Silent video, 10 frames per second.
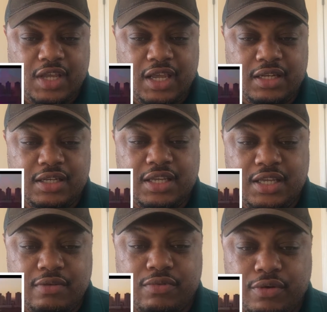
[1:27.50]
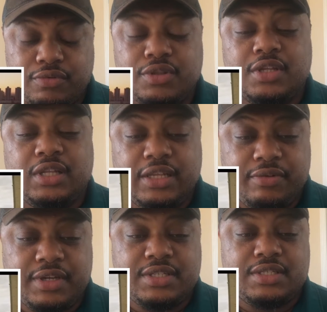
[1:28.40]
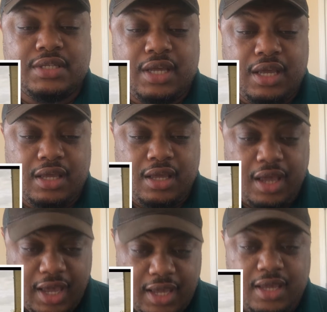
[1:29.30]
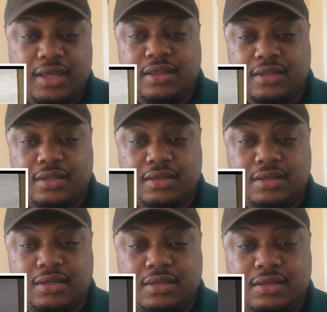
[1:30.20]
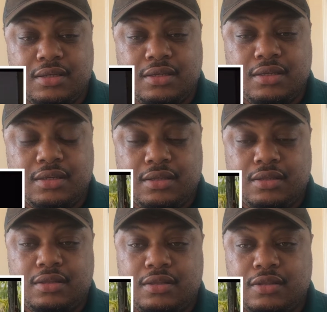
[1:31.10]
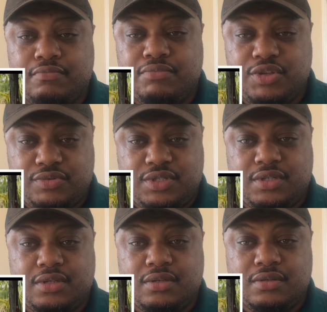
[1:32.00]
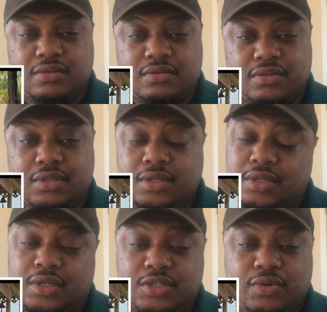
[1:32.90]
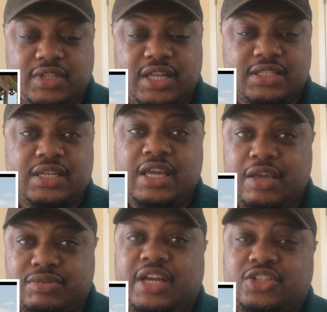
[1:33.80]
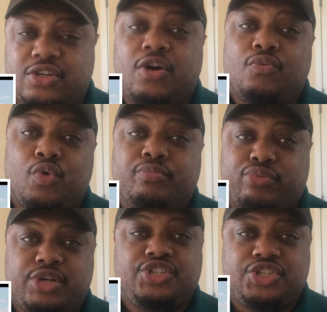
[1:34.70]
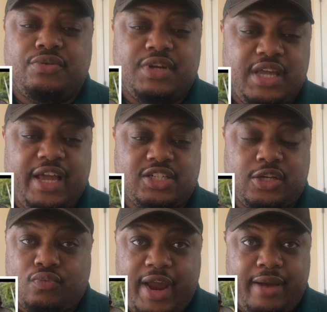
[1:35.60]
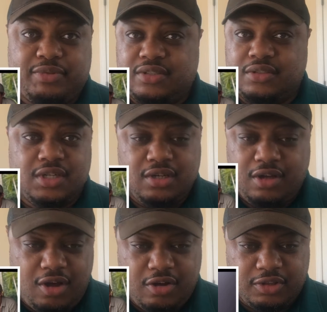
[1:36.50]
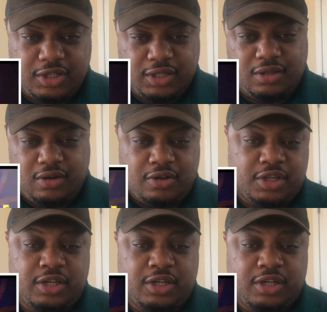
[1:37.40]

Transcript: That's he it? wrote the lyrics. No and story? All right, all right, everybody music. sit down, sit down. He's quite talented. He was actually on one British show and he actually rapped all the all the